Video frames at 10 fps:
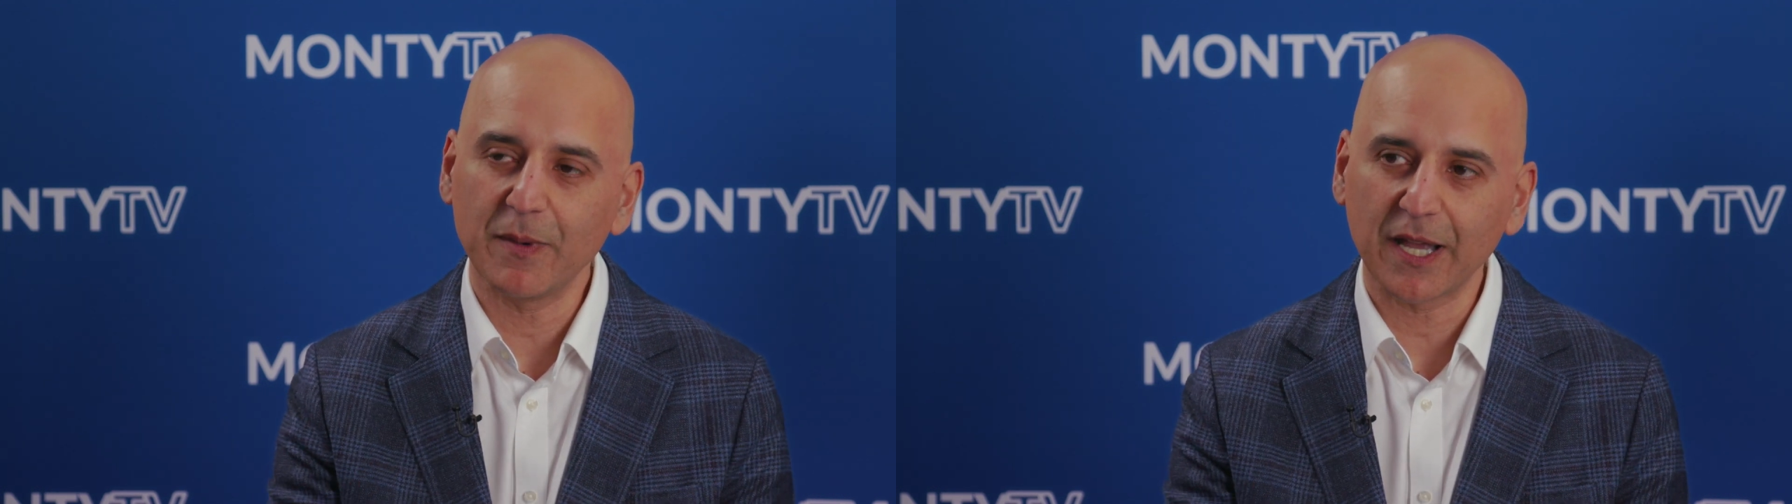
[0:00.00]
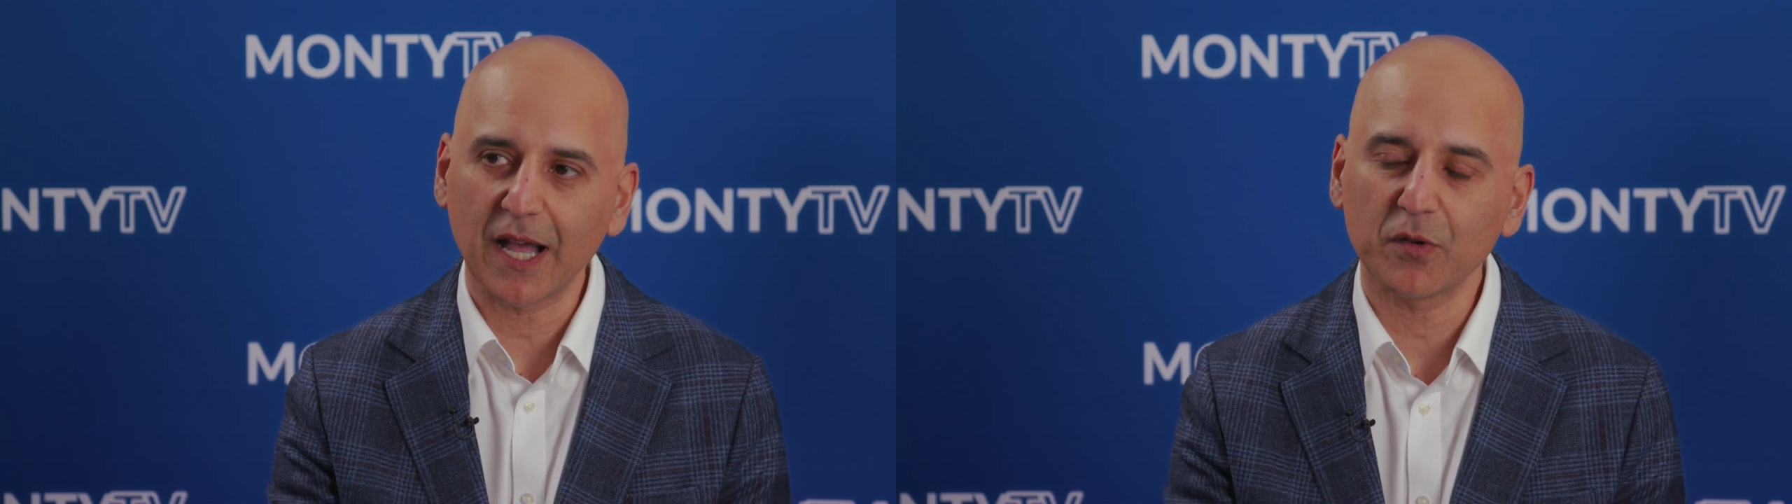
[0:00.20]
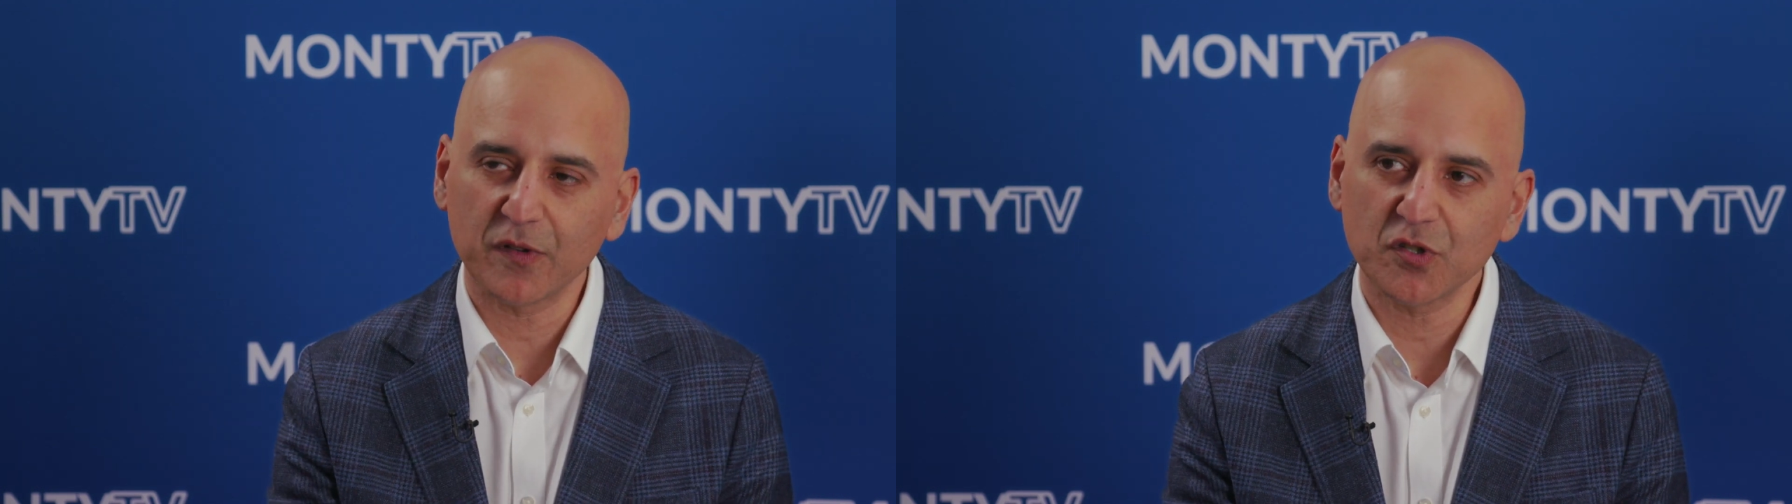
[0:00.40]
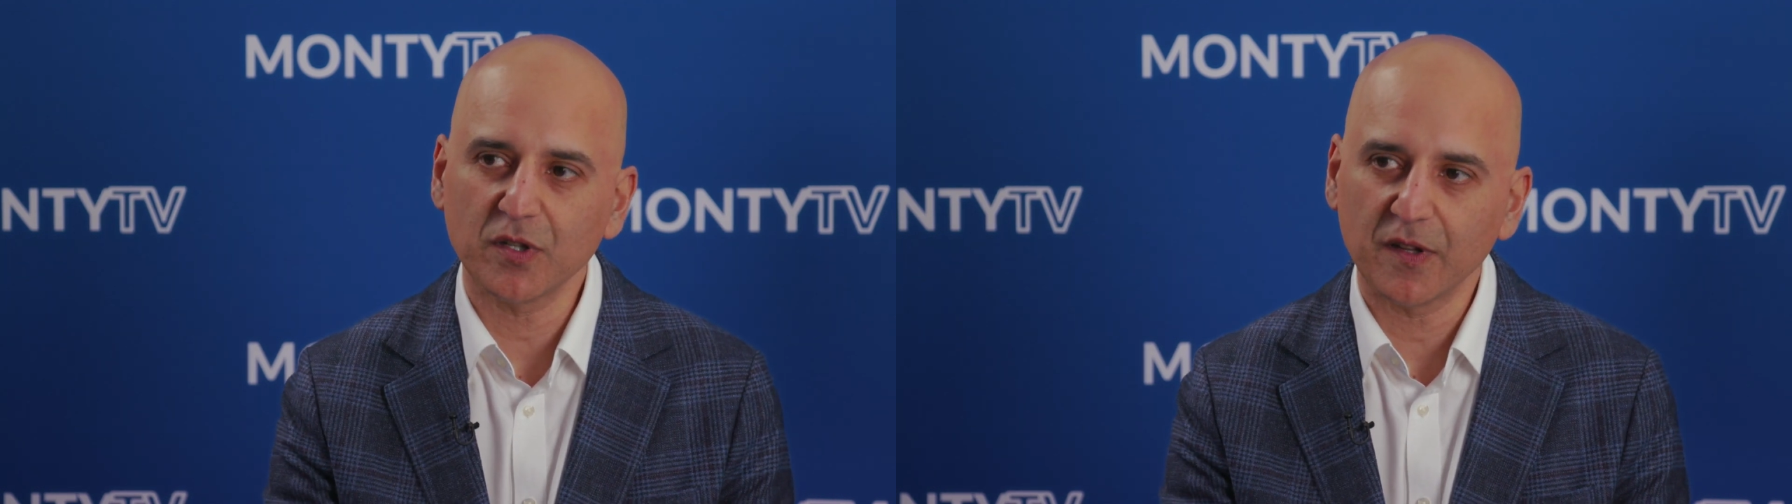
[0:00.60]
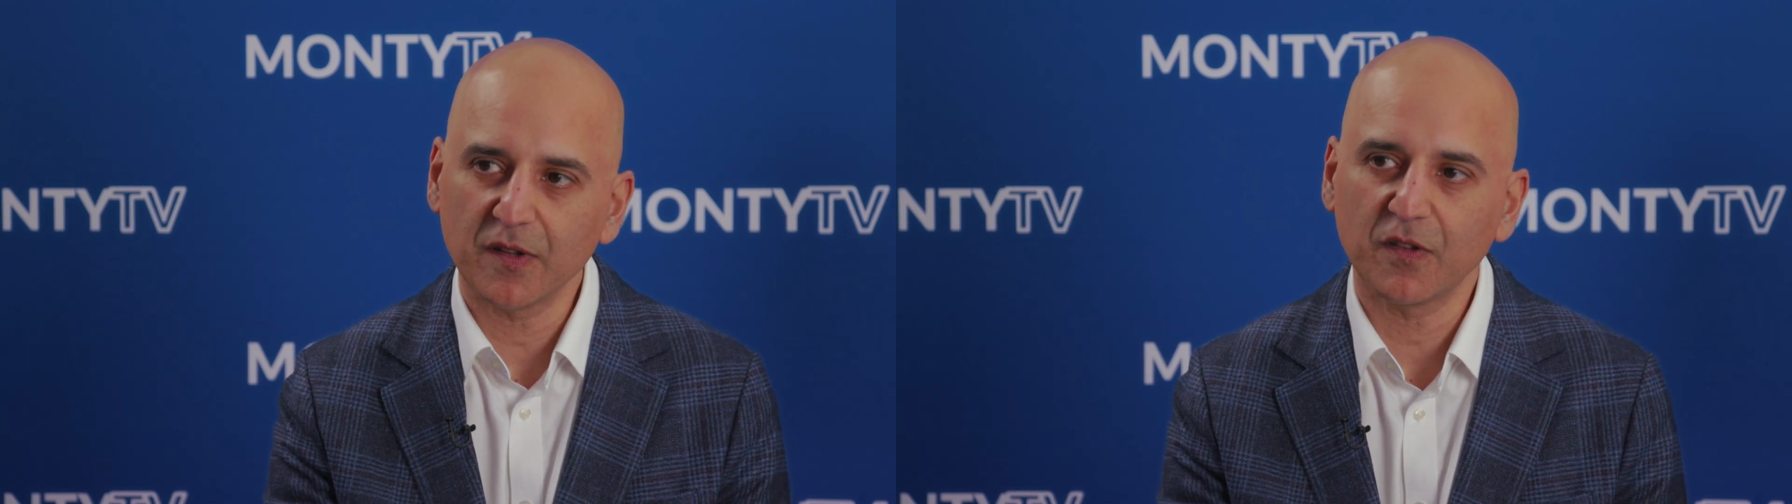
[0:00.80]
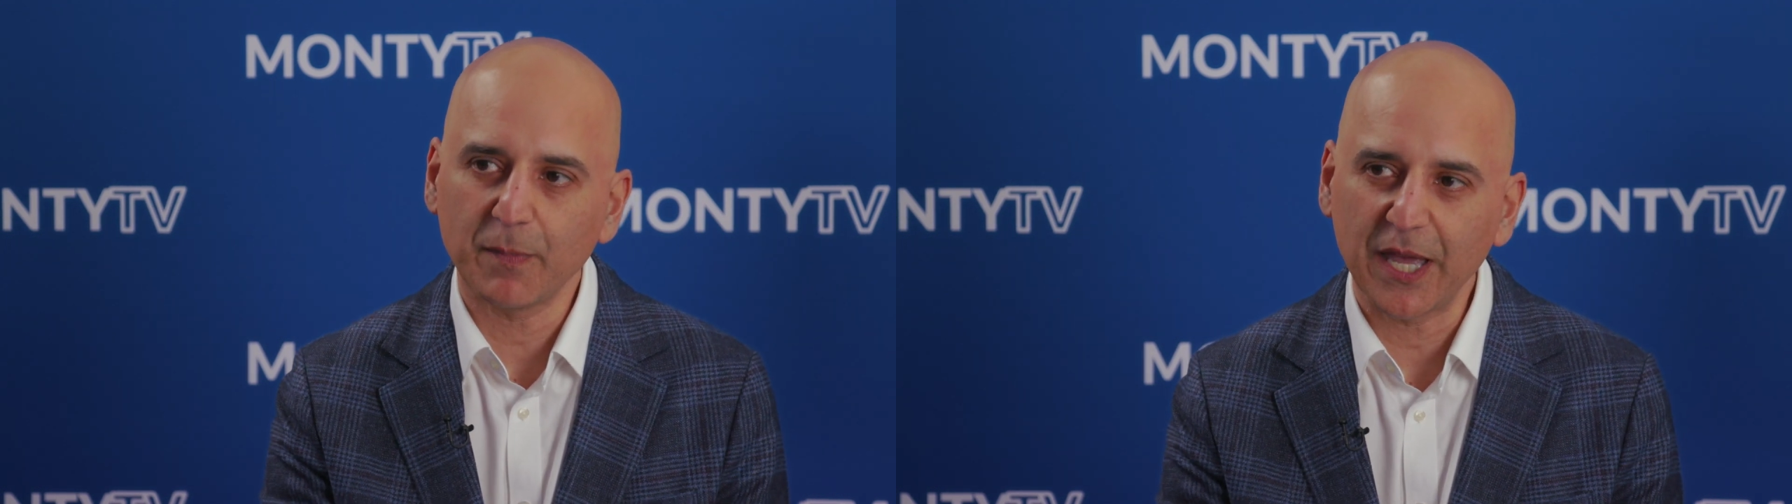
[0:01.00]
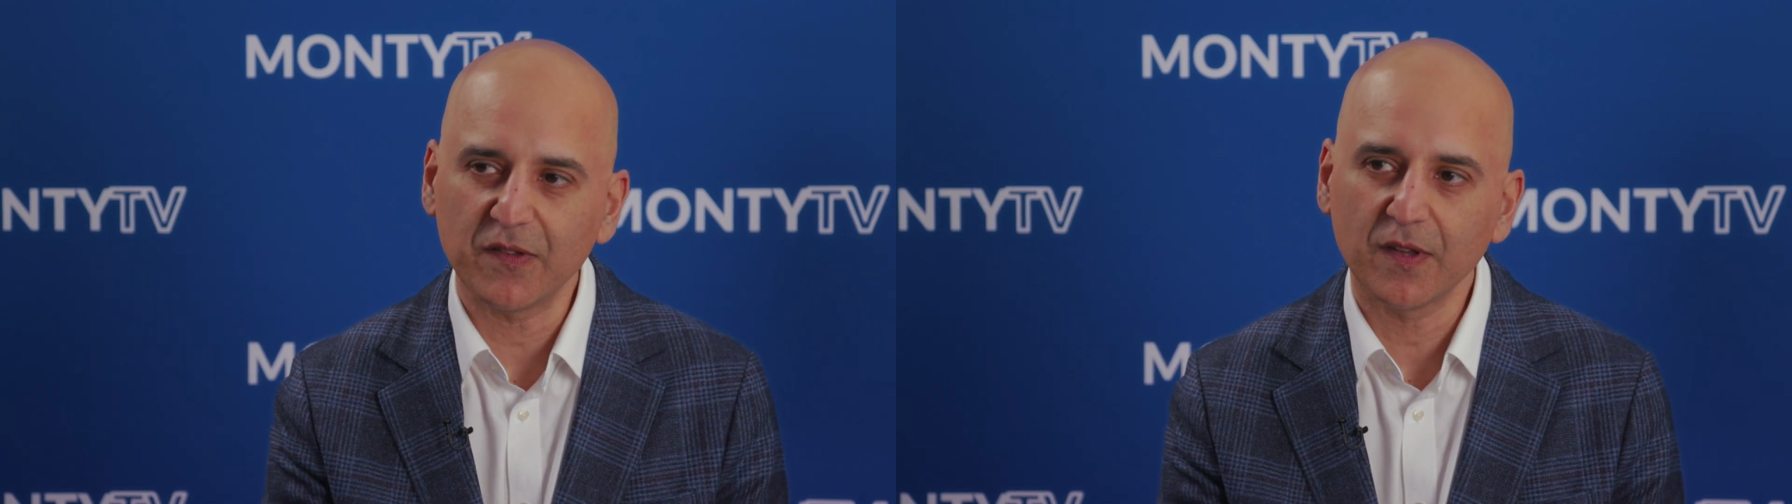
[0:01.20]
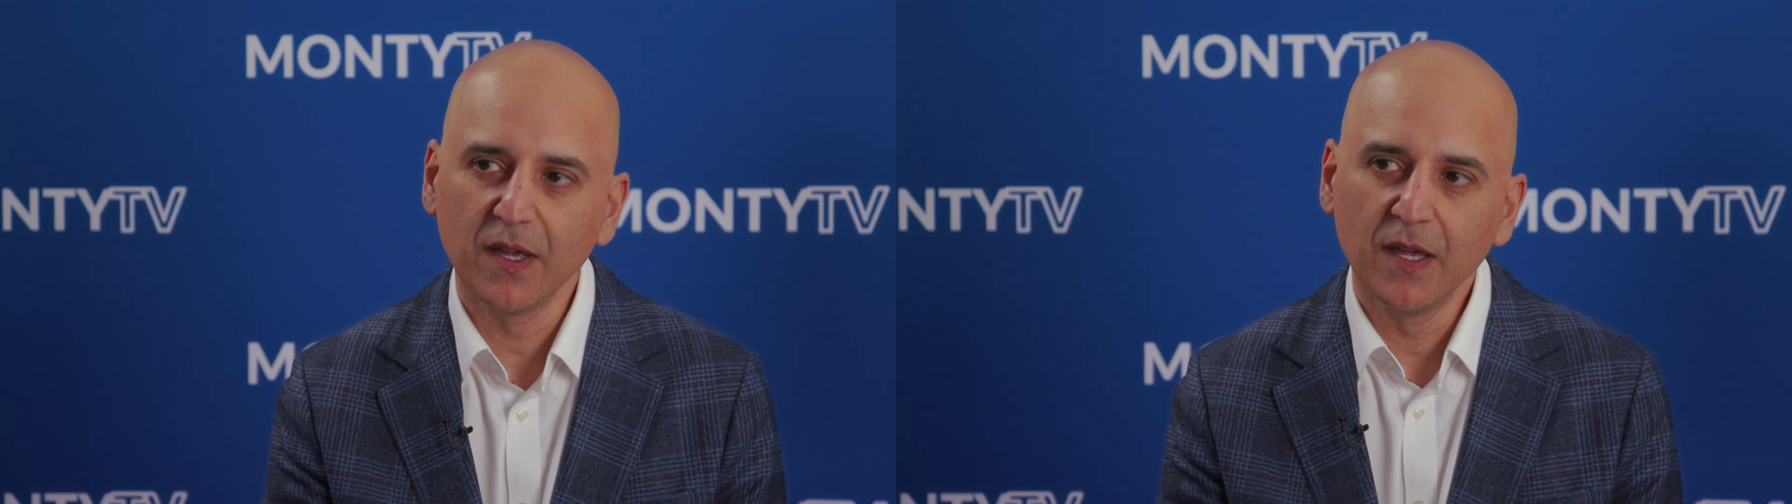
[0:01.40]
make acquisition in the space.